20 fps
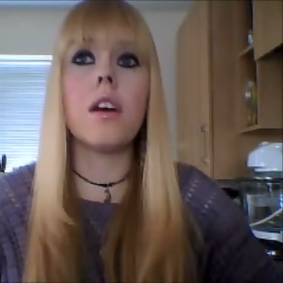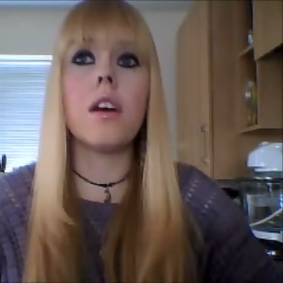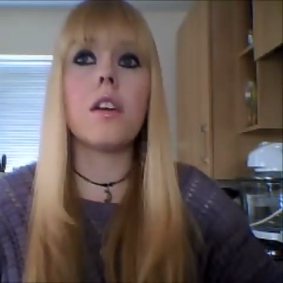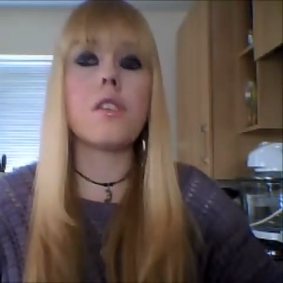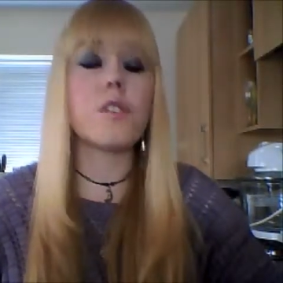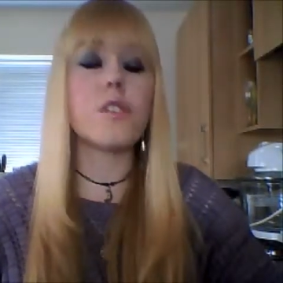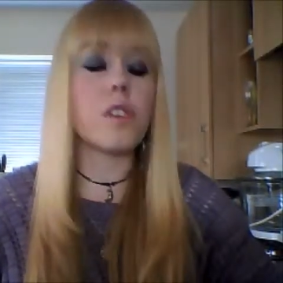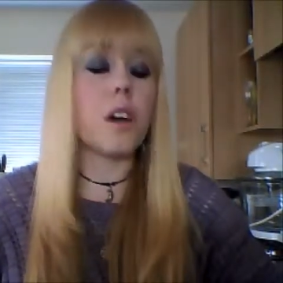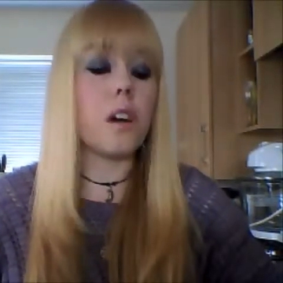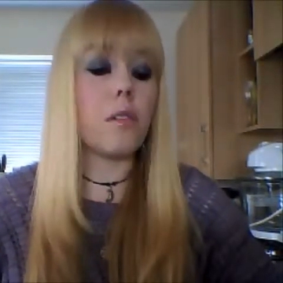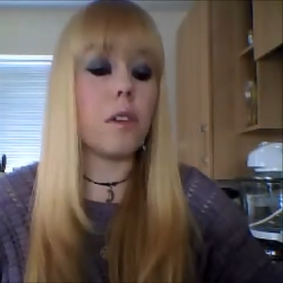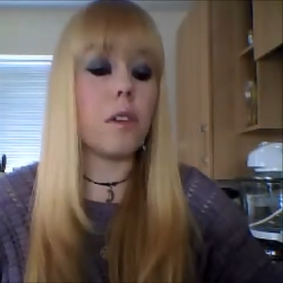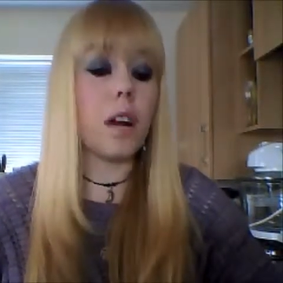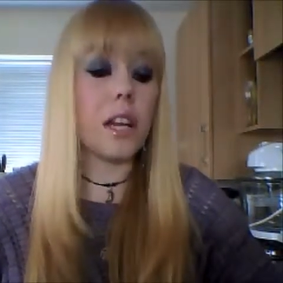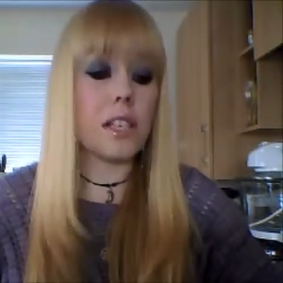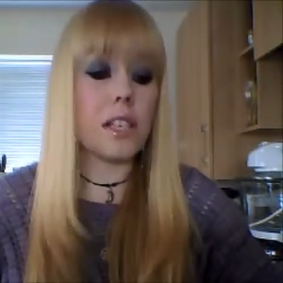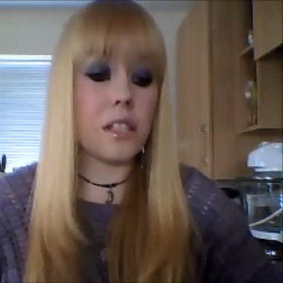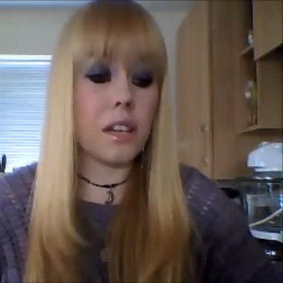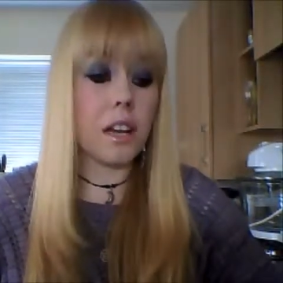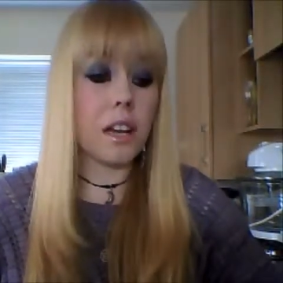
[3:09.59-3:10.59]
So
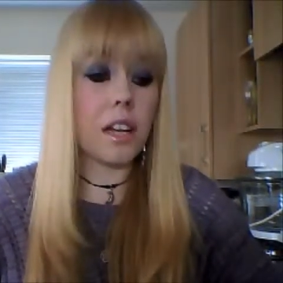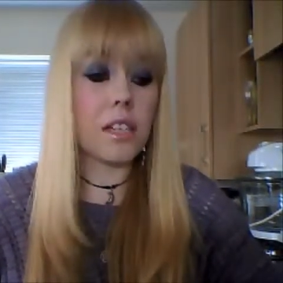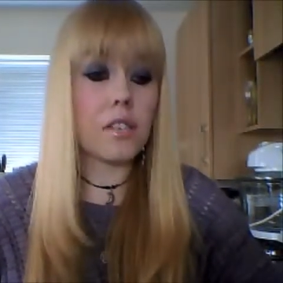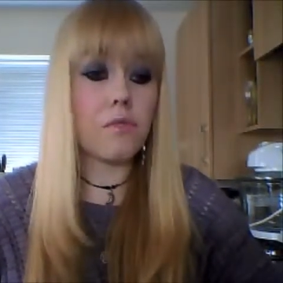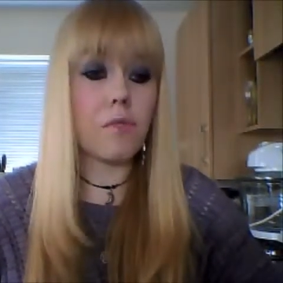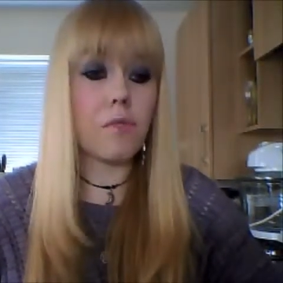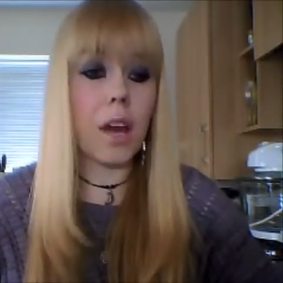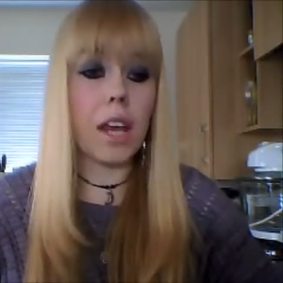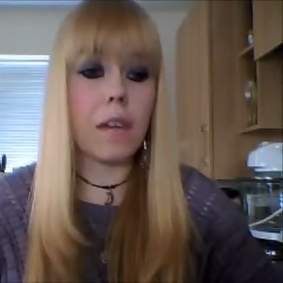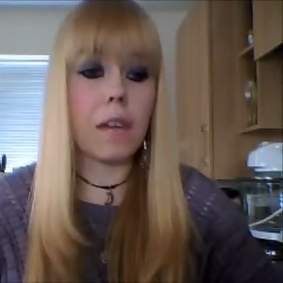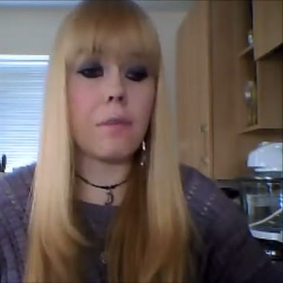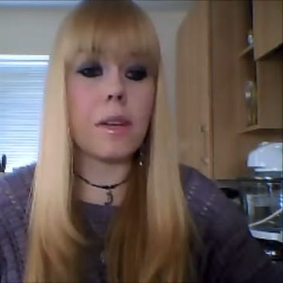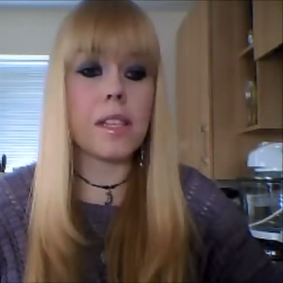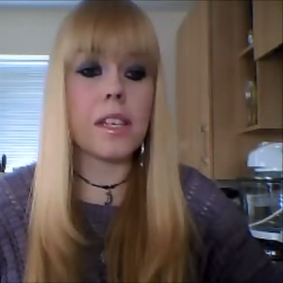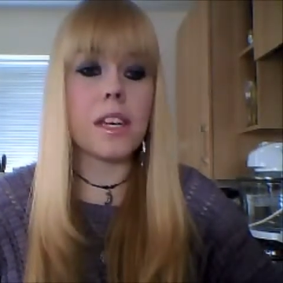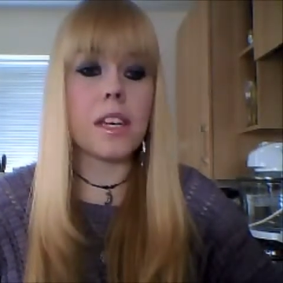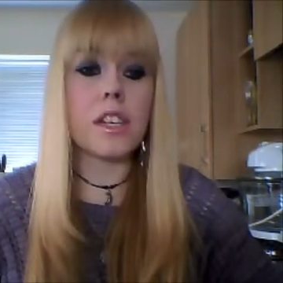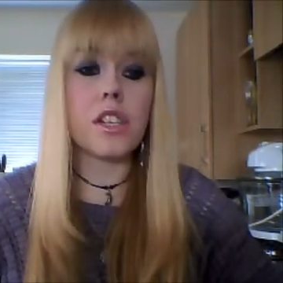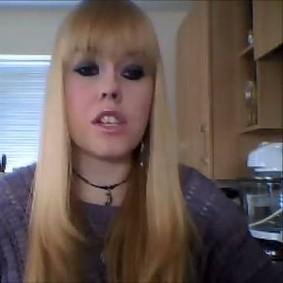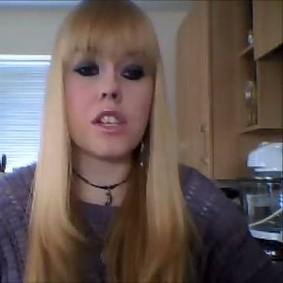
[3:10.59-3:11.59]
at a
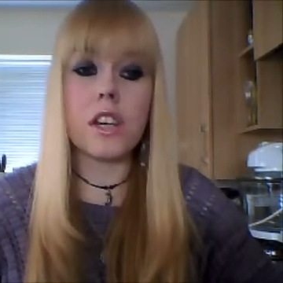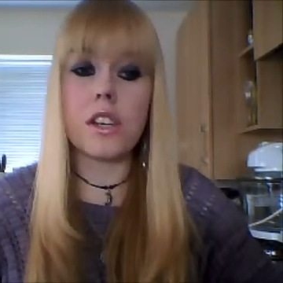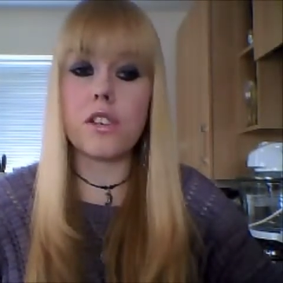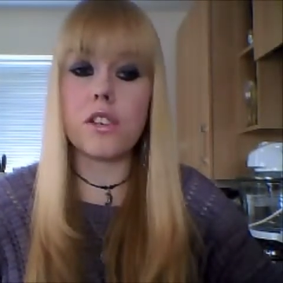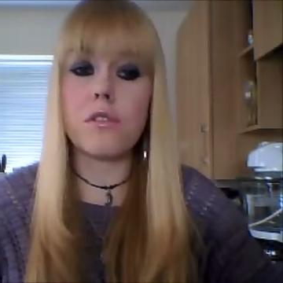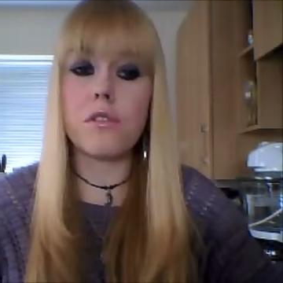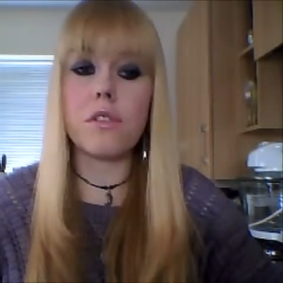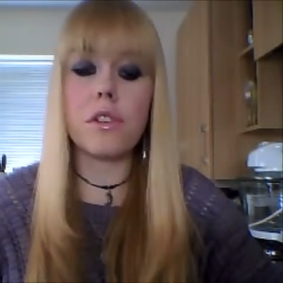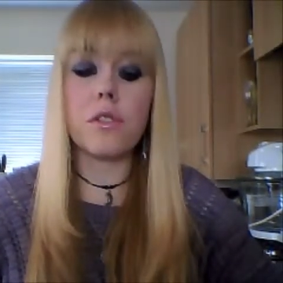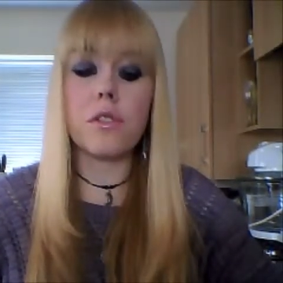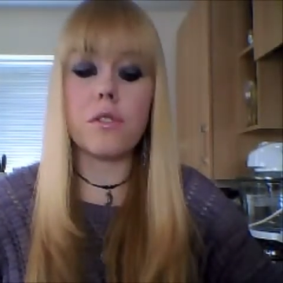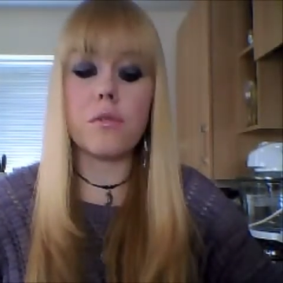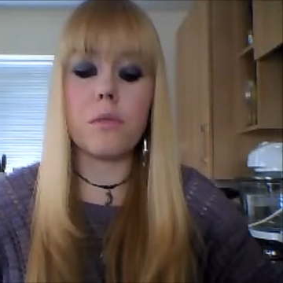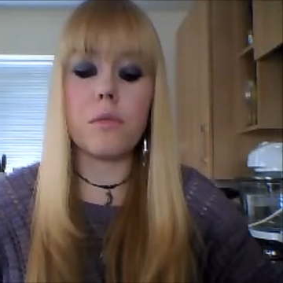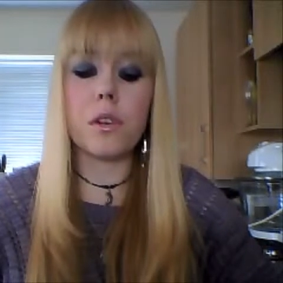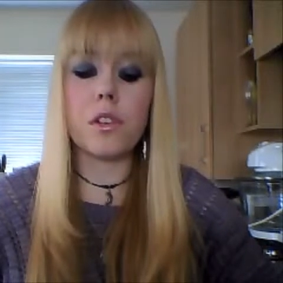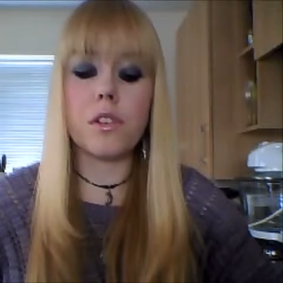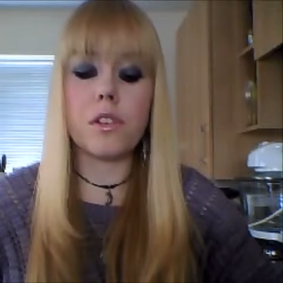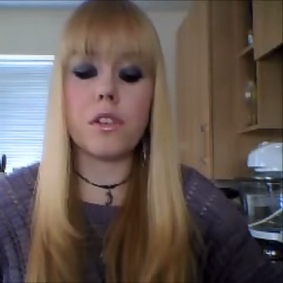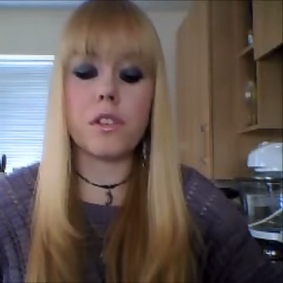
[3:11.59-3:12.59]
recommendation, I do use
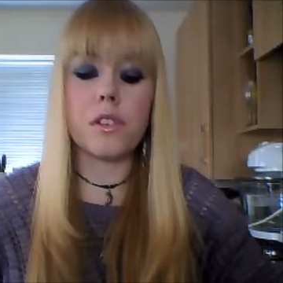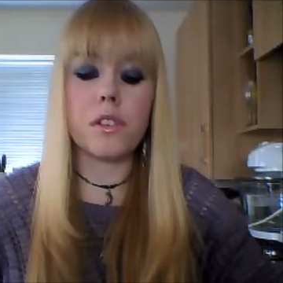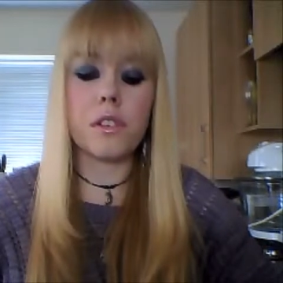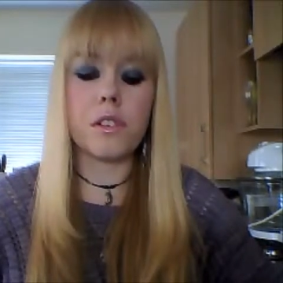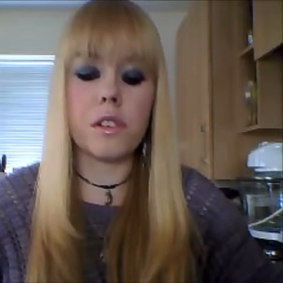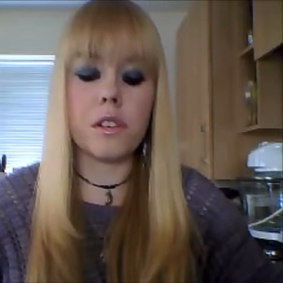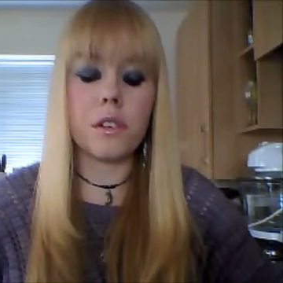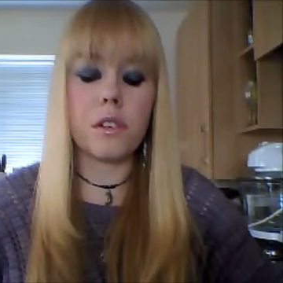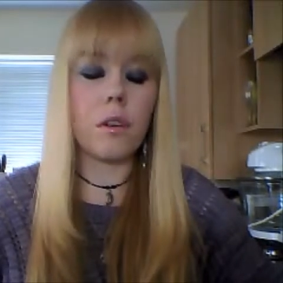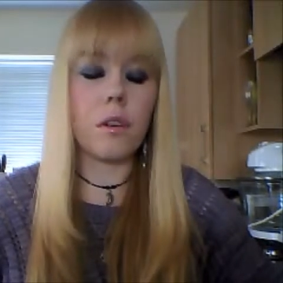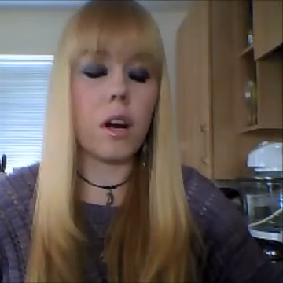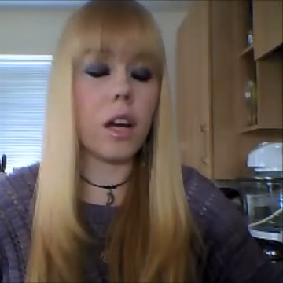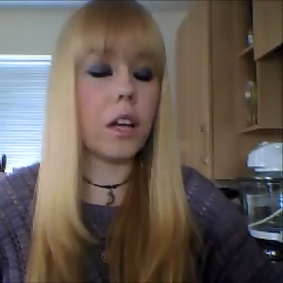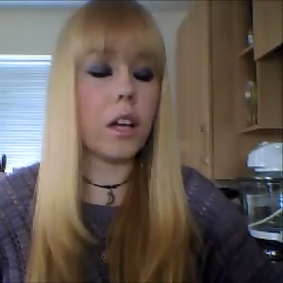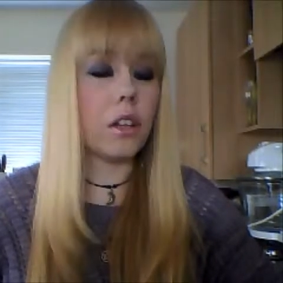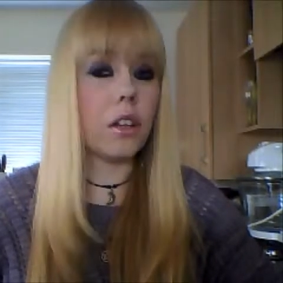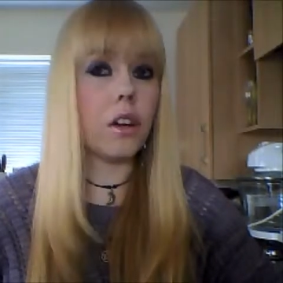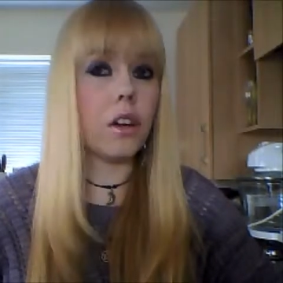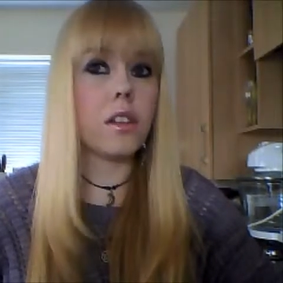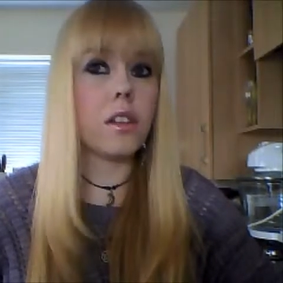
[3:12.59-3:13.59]
watchers quite
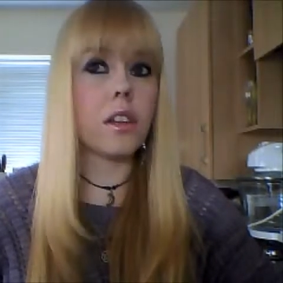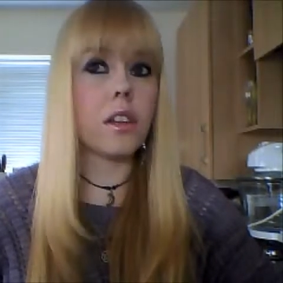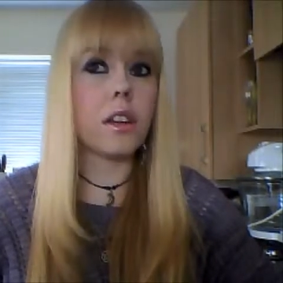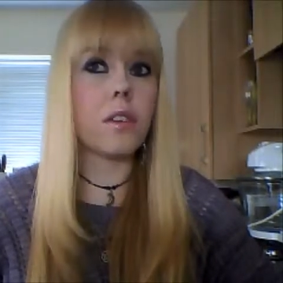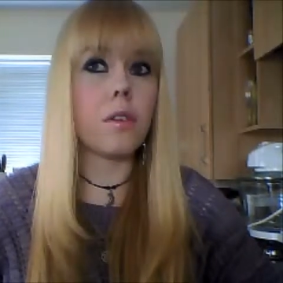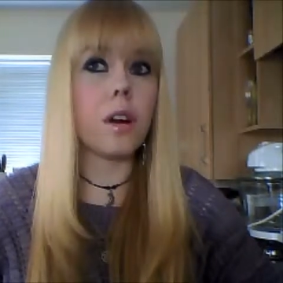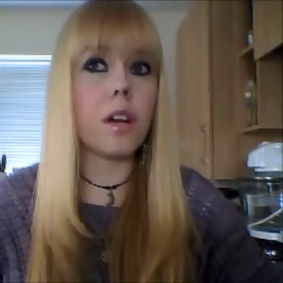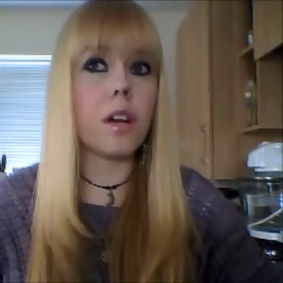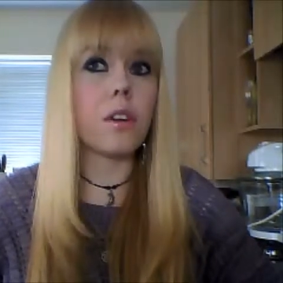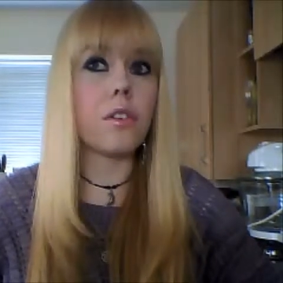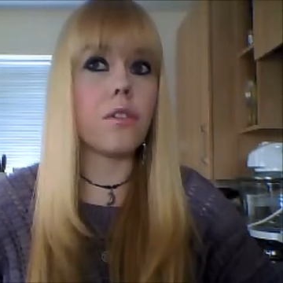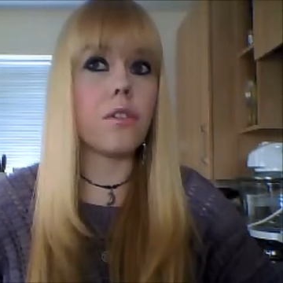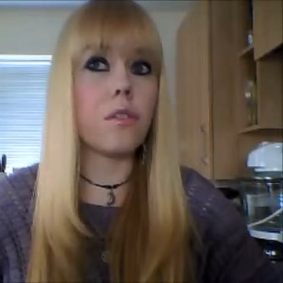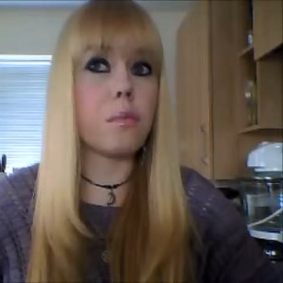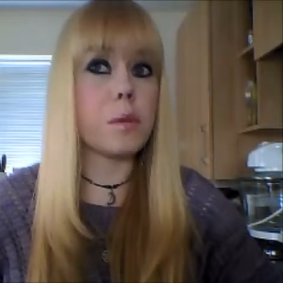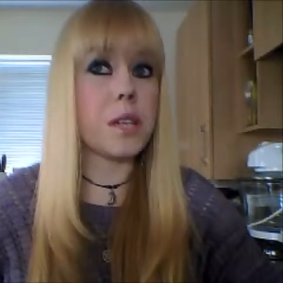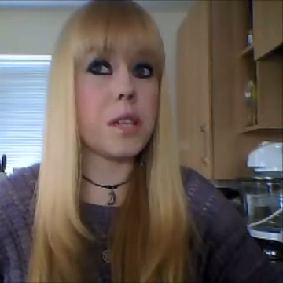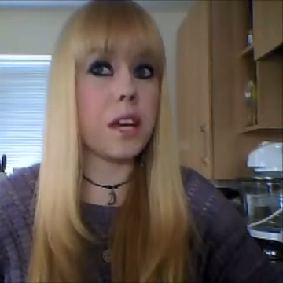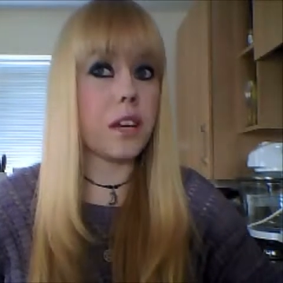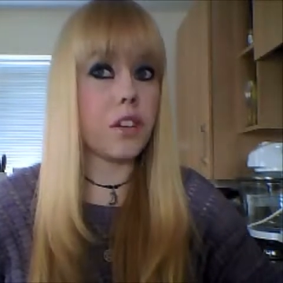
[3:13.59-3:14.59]
a lot. They're quite good for
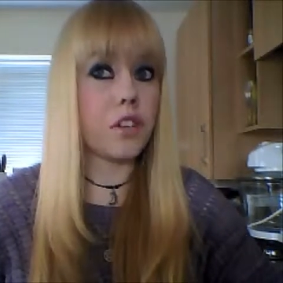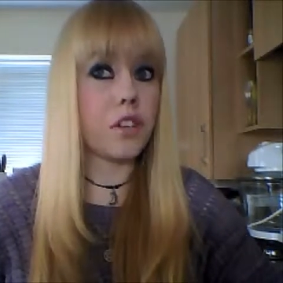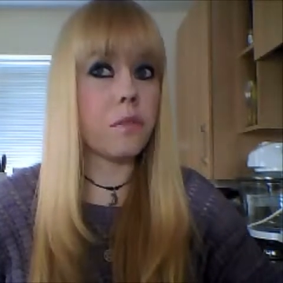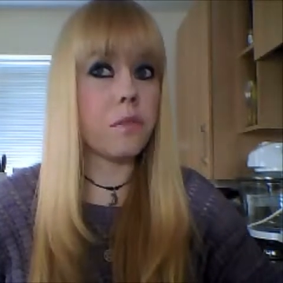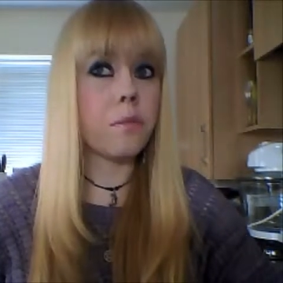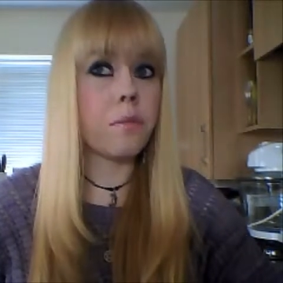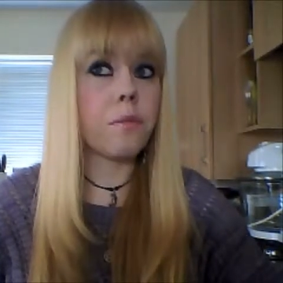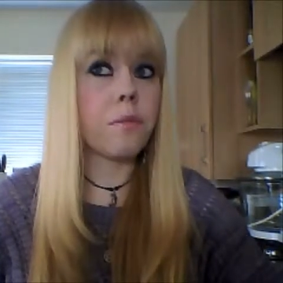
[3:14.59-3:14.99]
protection.